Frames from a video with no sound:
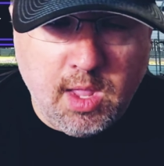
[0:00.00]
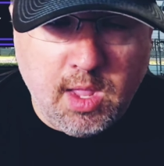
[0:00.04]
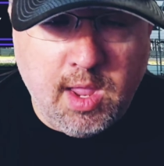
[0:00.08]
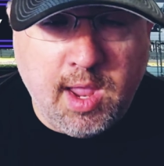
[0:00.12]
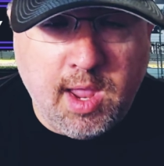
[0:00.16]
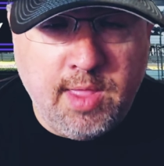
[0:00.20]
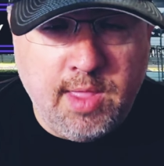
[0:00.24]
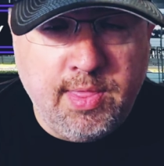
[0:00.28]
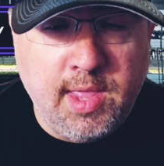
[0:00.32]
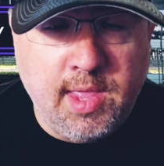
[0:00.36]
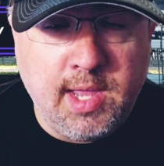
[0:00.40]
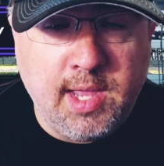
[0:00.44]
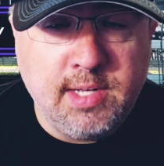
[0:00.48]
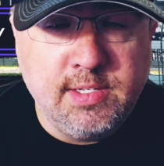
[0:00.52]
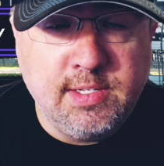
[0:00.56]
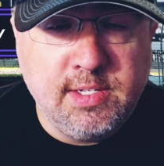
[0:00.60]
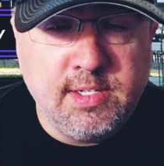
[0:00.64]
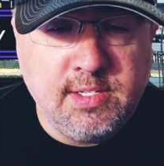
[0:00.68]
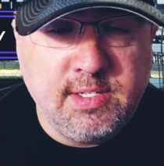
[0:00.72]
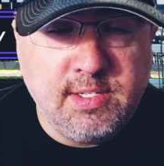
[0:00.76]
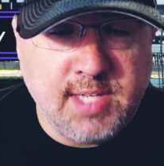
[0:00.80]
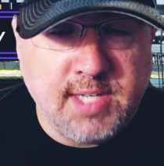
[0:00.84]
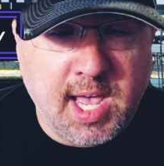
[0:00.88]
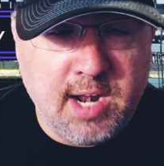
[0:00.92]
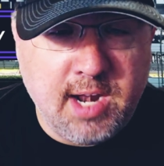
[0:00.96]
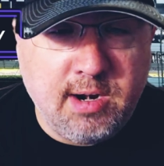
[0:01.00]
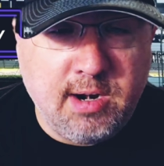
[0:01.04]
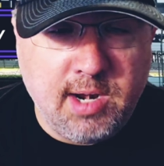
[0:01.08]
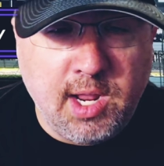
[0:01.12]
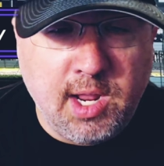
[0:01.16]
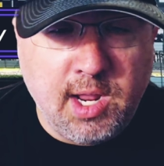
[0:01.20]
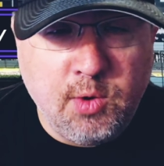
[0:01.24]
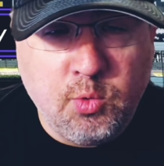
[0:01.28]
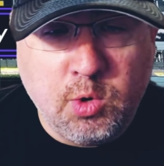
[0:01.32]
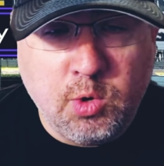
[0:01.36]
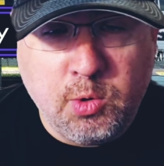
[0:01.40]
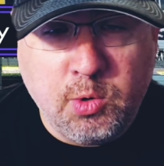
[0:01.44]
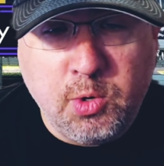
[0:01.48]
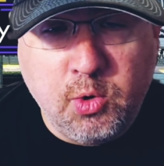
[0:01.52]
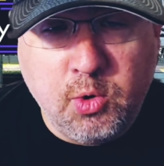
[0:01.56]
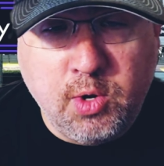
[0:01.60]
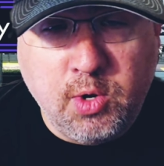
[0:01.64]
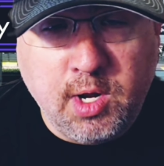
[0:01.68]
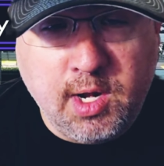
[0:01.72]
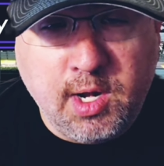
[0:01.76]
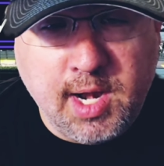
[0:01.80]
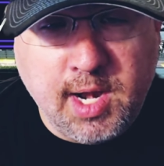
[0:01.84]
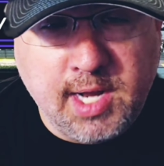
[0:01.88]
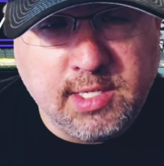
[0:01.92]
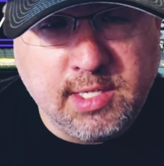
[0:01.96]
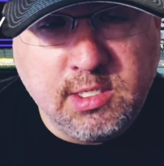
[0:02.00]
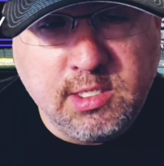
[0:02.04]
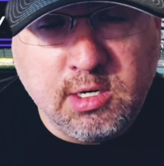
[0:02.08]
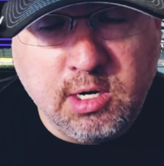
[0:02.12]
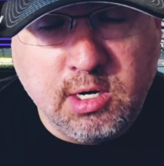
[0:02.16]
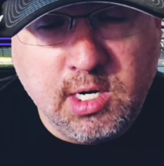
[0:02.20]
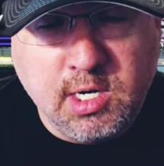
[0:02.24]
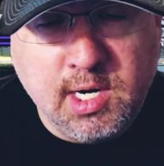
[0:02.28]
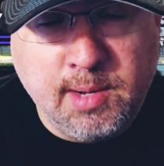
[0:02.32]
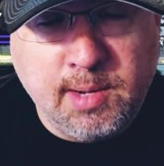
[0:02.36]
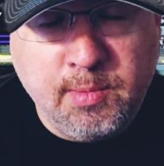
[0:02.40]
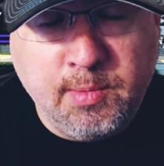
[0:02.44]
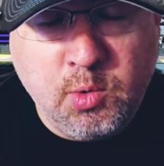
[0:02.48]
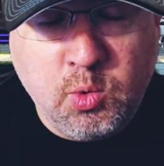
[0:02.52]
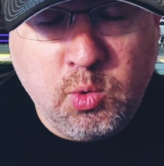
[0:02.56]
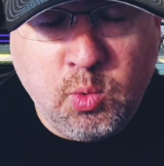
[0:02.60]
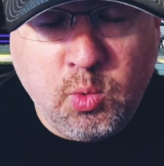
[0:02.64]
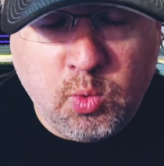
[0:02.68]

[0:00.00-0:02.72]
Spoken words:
And then Saturday, we're doing NASCAR Cup